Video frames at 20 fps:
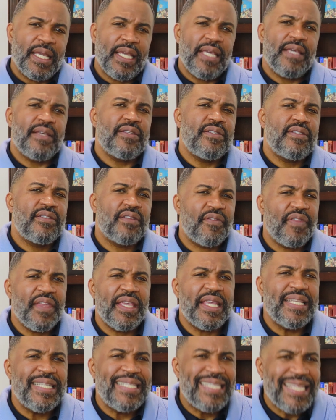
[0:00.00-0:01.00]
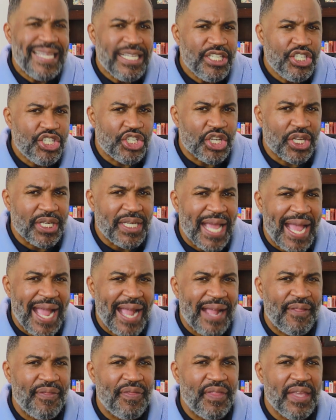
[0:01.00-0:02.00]
is the intention
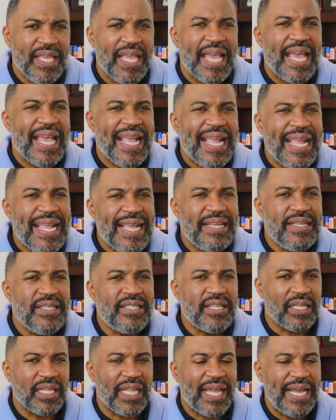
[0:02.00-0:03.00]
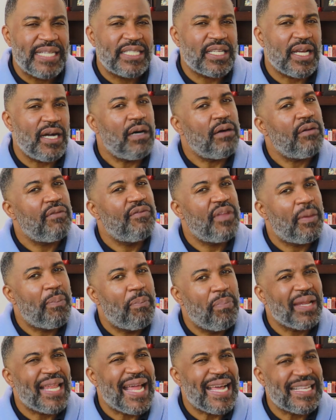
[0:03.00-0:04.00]
and the intellect of the
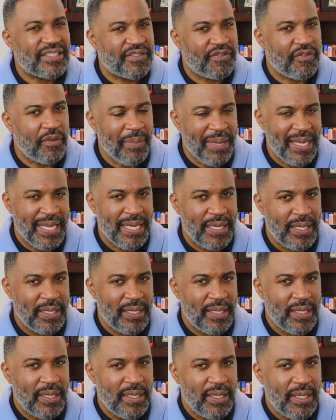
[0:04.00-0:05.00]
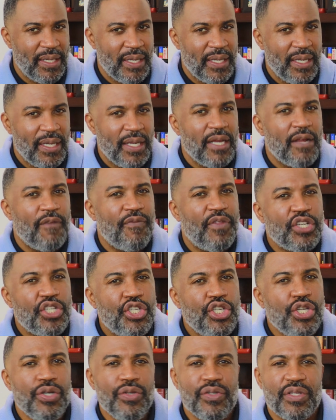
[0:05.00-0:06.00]
blasphemy. The
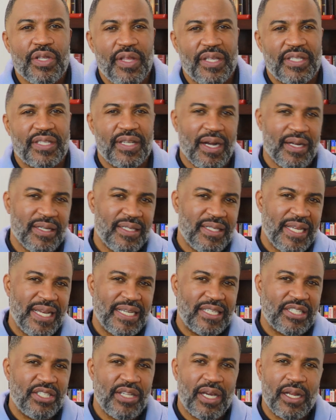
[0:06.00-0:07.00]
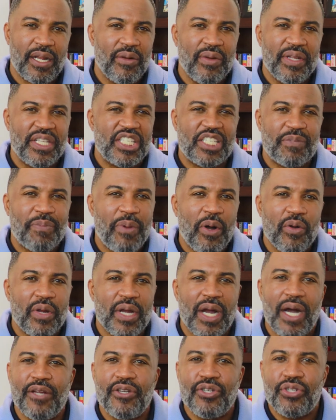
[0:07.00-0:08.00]
Jews in this context not only spoke
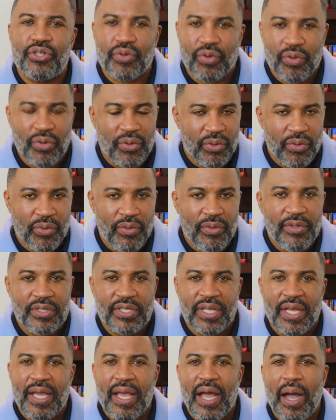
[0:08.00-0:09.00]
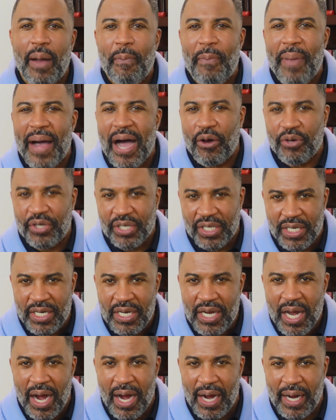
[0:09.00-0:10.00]
untruths about
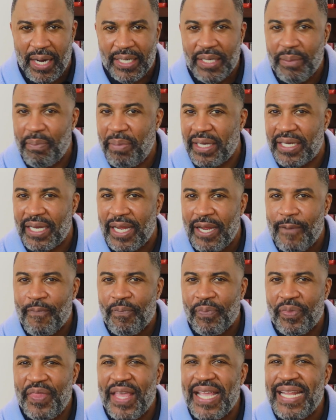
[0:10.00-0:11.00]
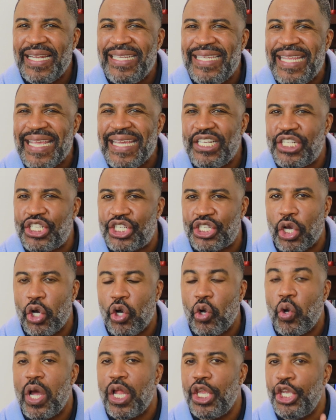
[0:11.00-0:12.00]
God, but they did
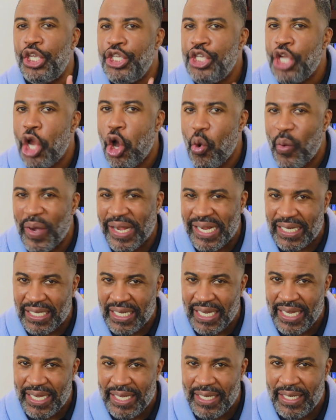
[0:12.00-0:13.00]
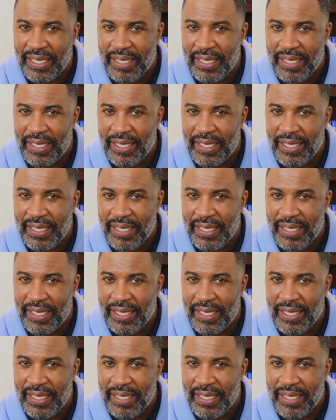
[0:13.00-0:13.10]
so knowingly.